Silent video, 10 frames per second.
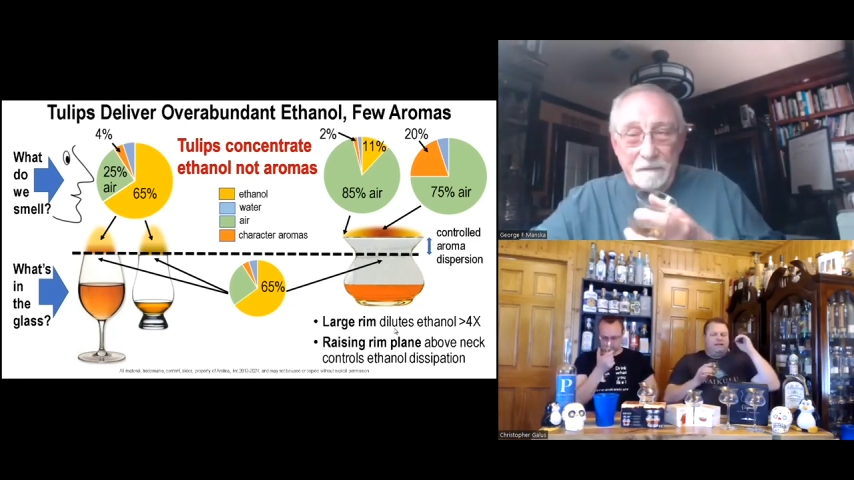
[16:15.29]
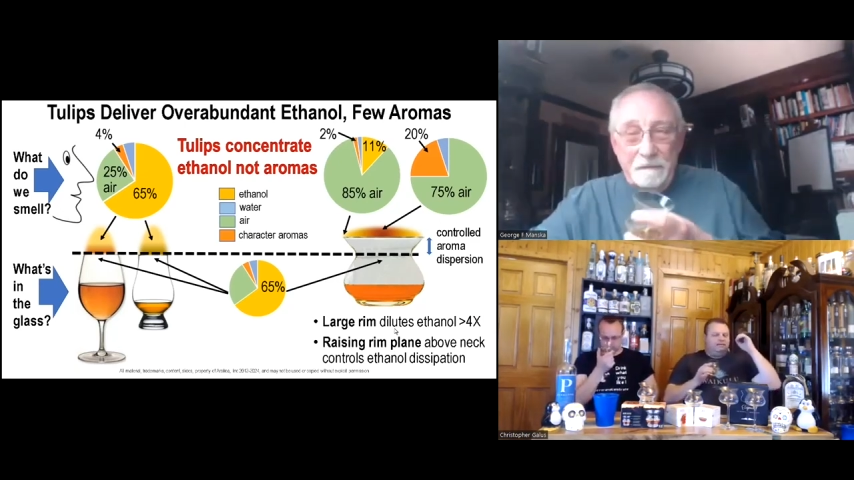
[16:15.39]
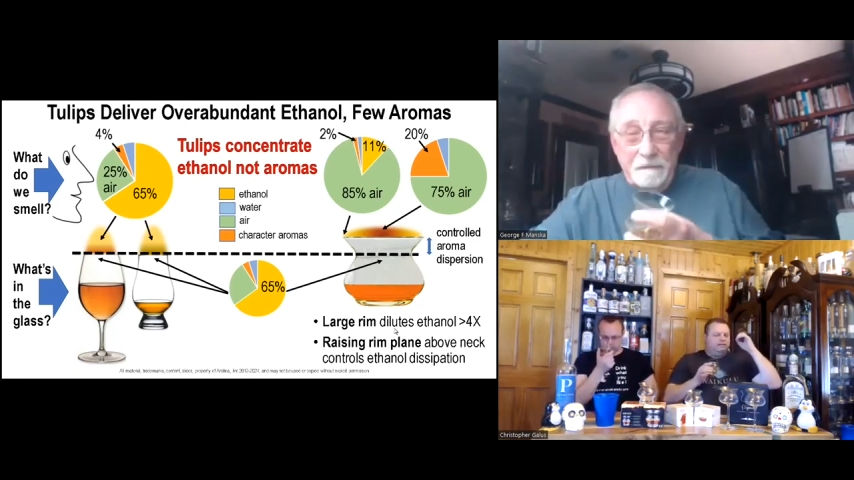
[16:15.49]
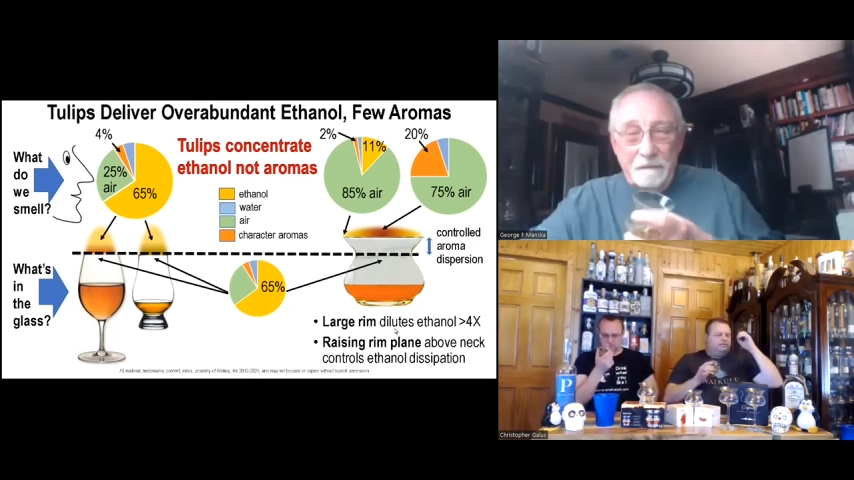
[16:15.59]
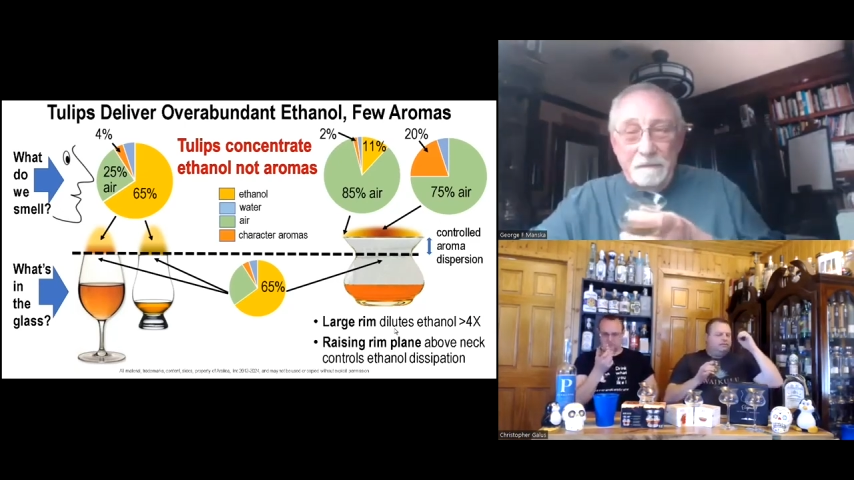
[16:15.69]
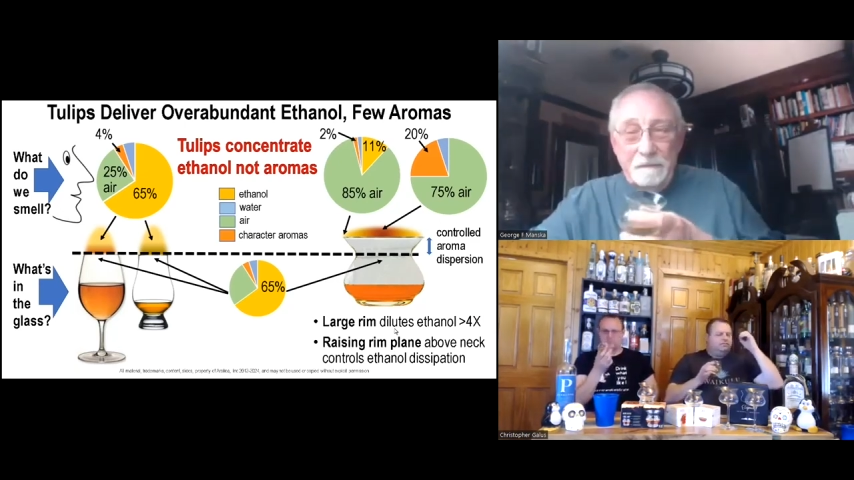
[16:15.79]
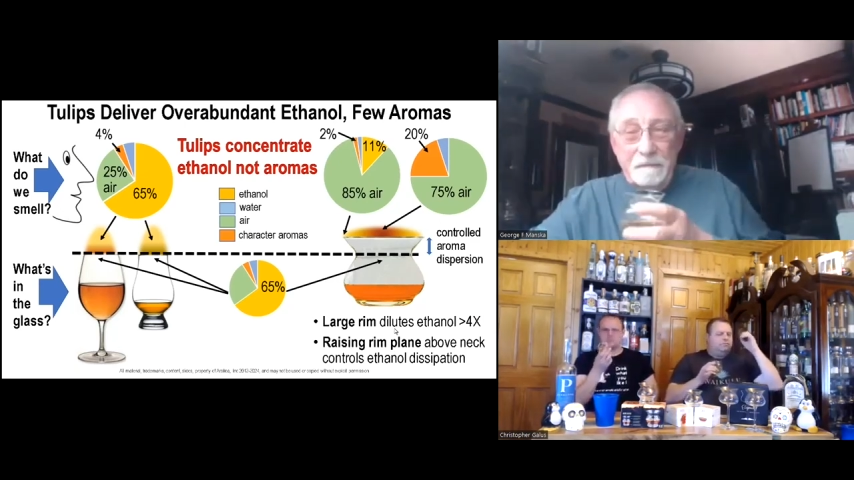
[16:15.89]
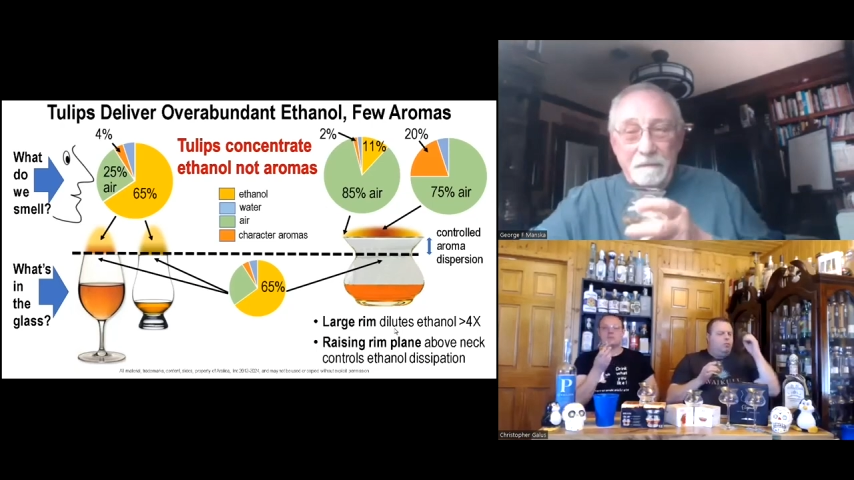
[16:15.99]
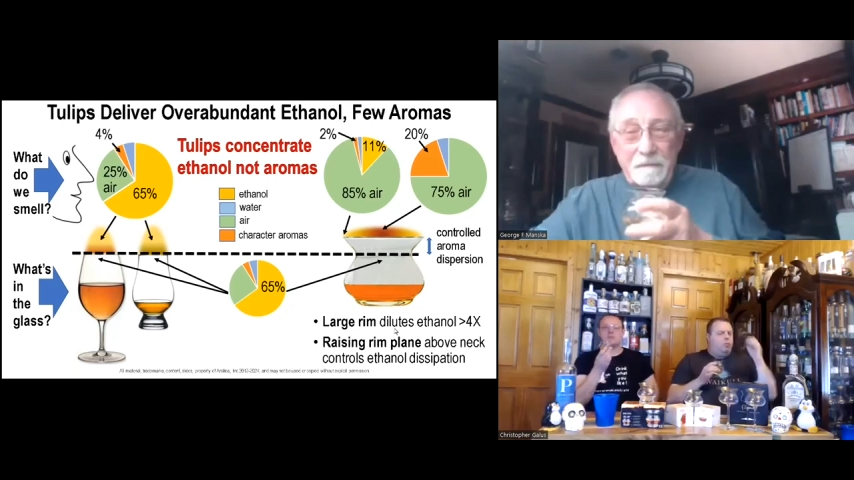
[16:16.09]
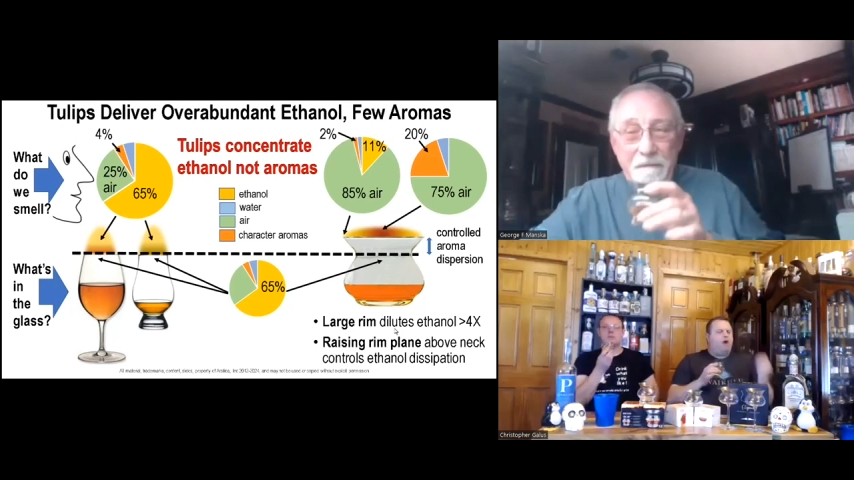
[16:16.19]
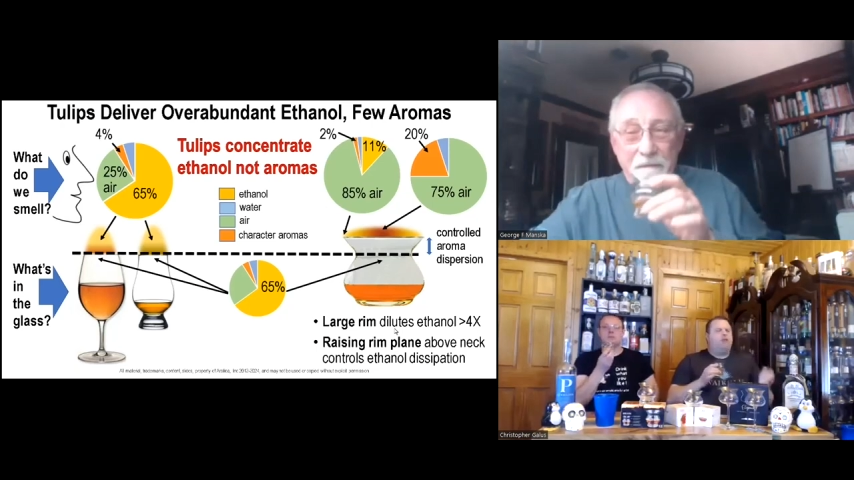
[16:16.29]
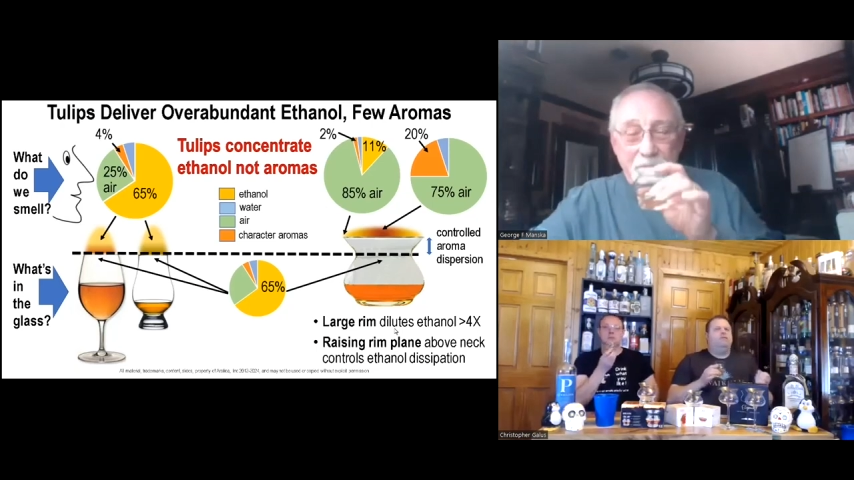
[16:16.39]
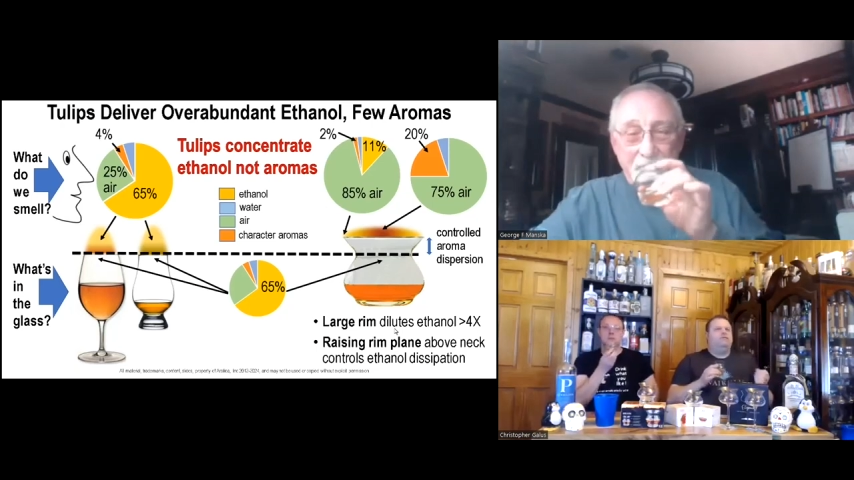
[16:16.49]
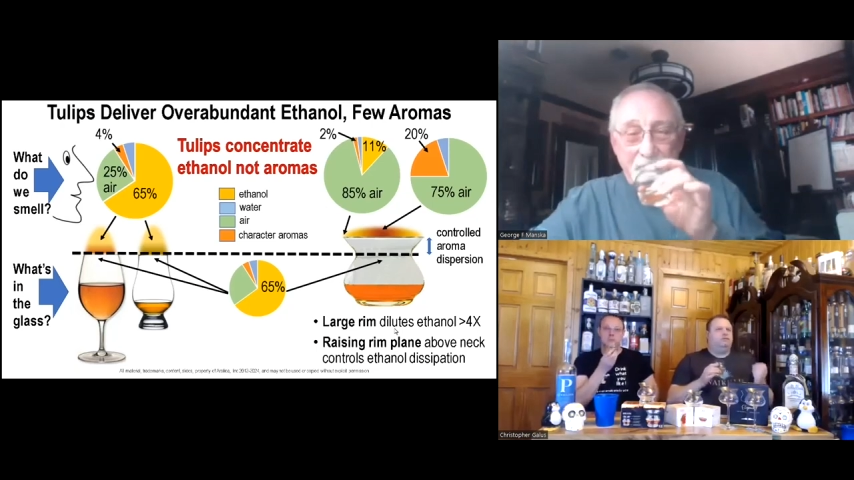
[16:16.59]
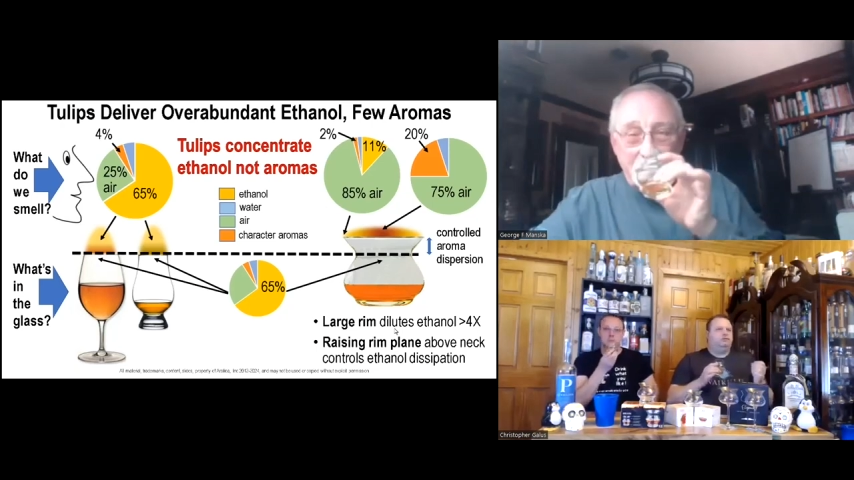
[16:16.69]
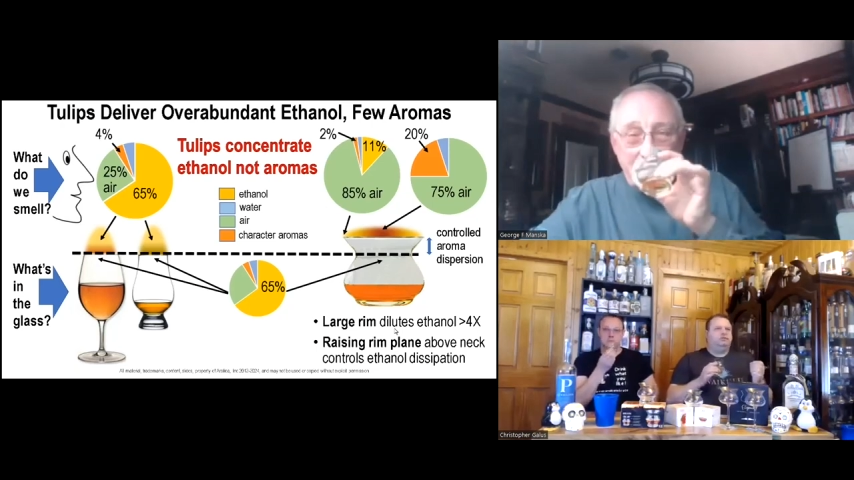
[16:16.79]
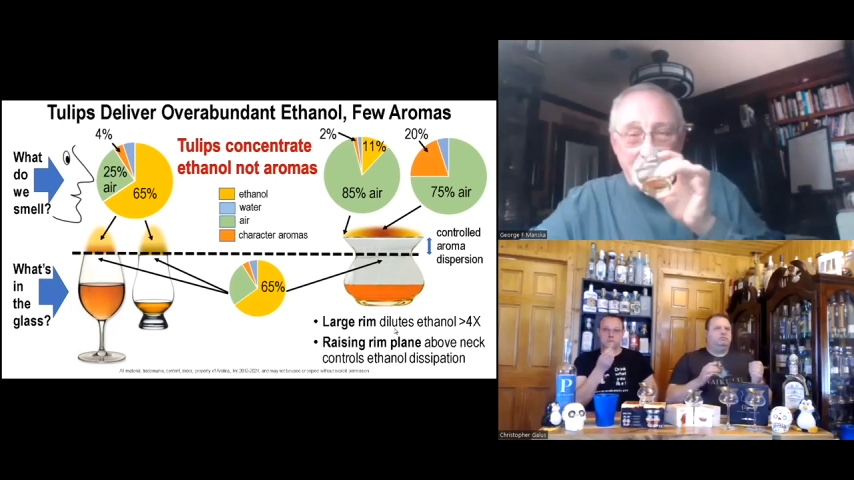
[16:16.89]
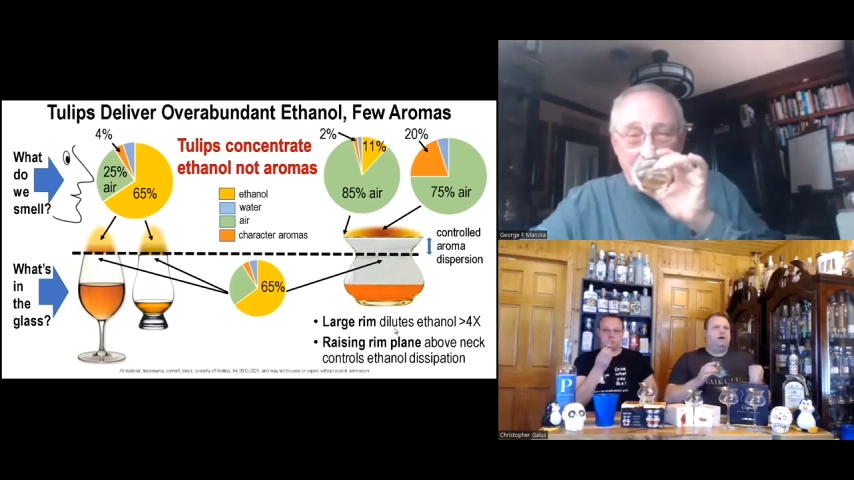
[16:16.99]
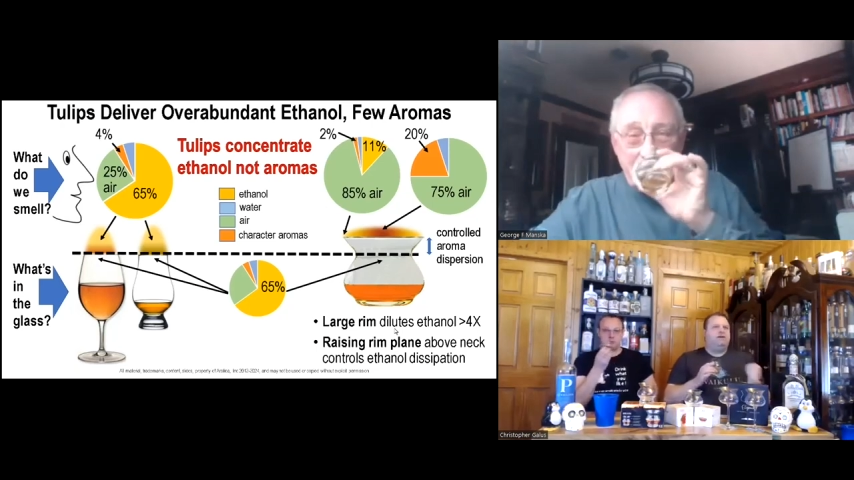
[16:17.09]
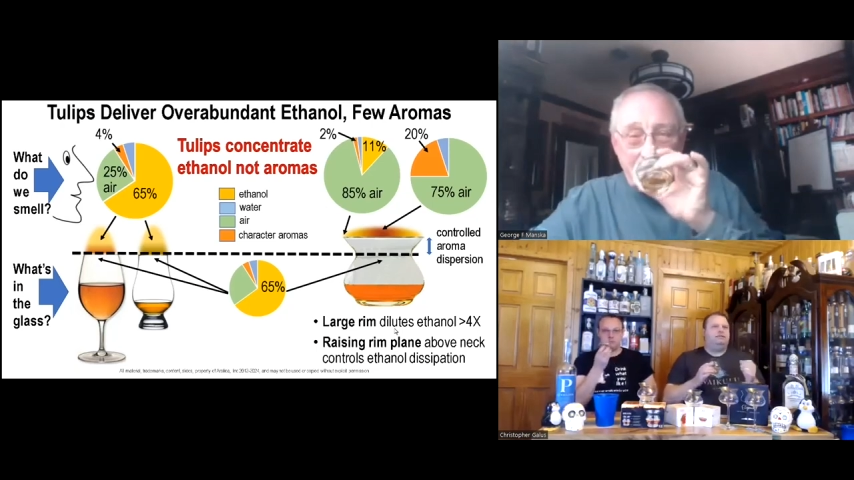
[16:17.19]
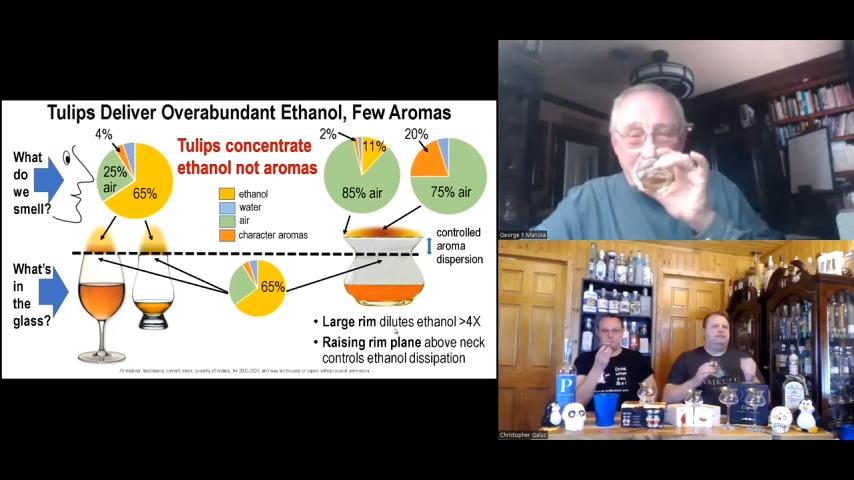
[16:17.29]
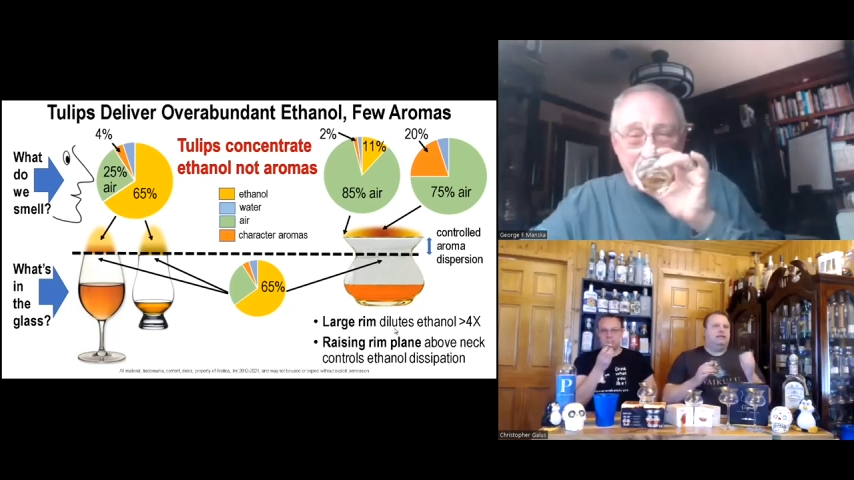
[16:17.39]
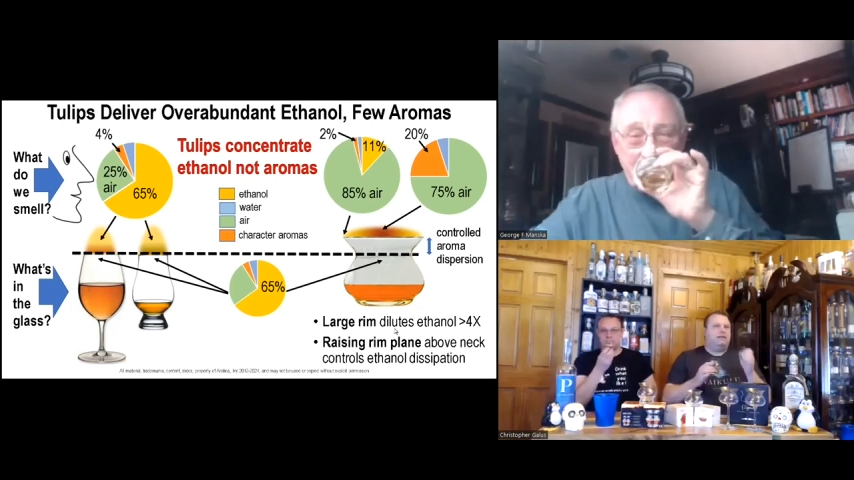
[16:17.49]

some wonderful spices like